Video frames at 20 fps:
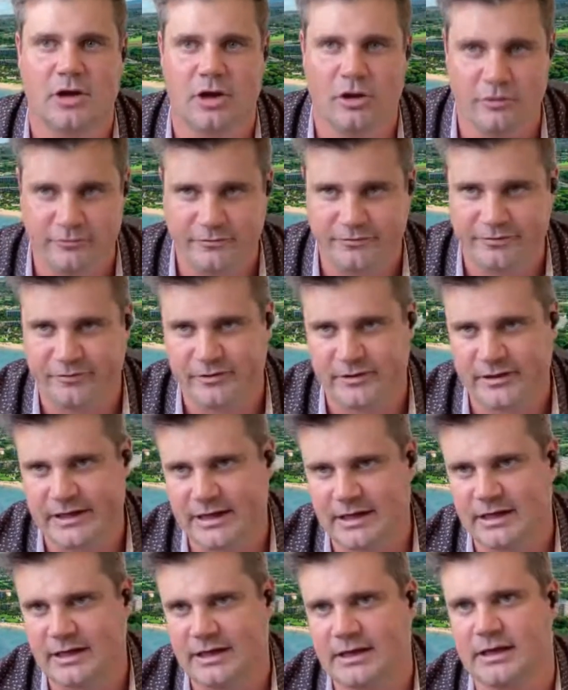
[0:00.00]

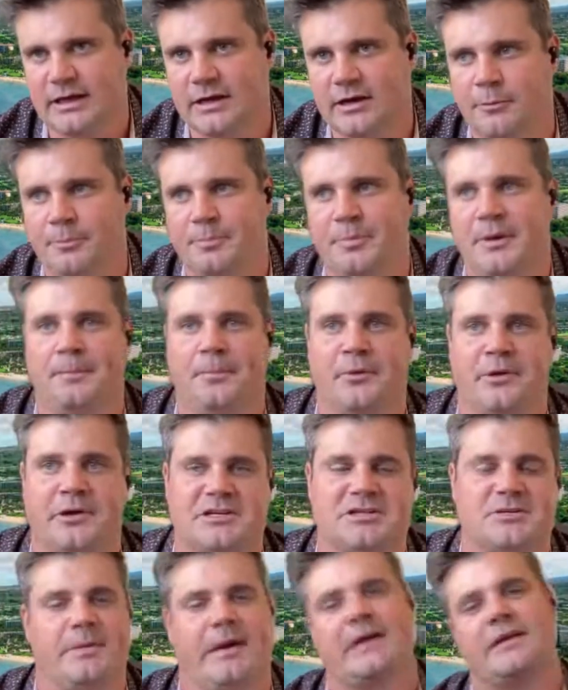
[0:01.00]
Hopefully, you know, people are
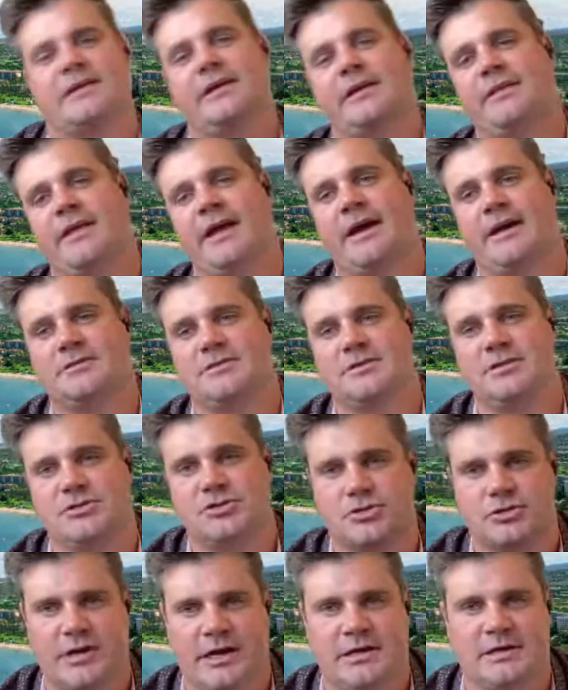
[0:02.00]
expecting that to
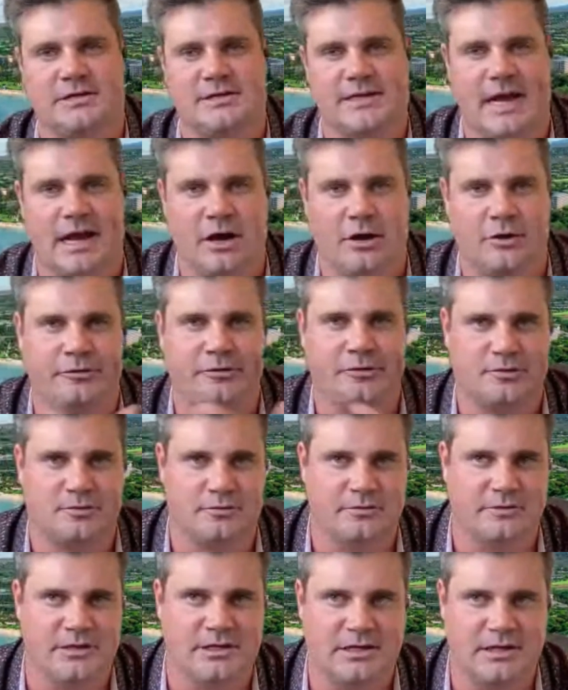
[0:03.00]
trend down
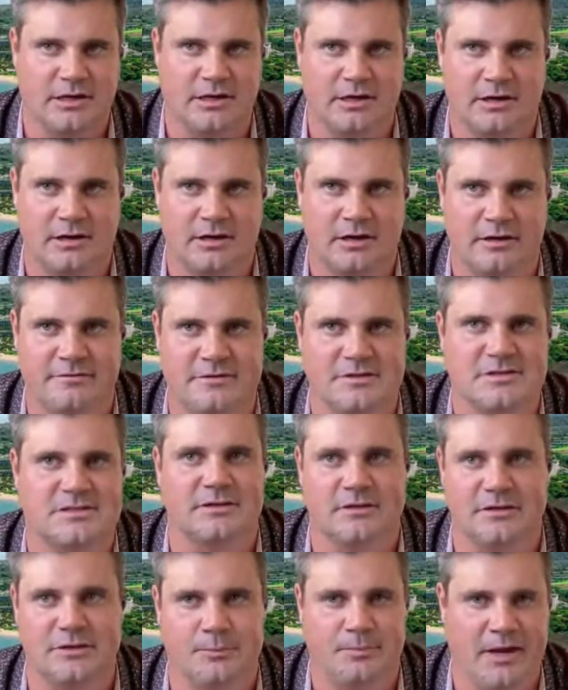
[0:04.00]
through the year,
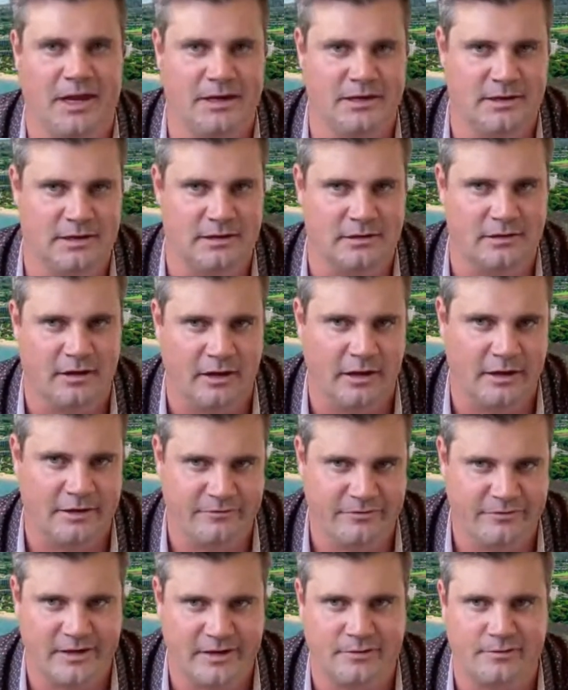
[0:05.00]
obviously dependent
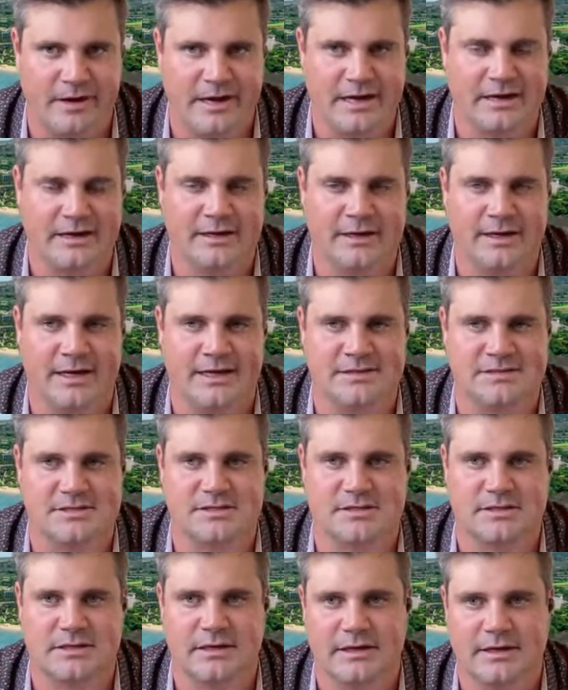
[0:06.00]
on Fed rate
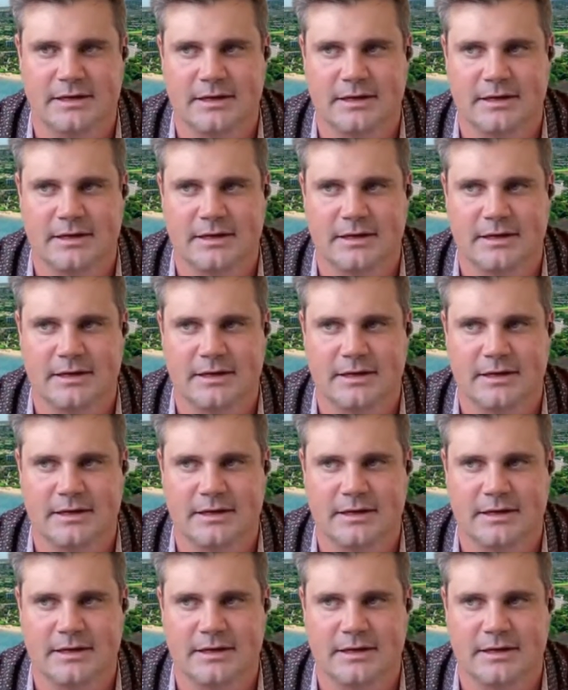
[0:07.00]
cuts.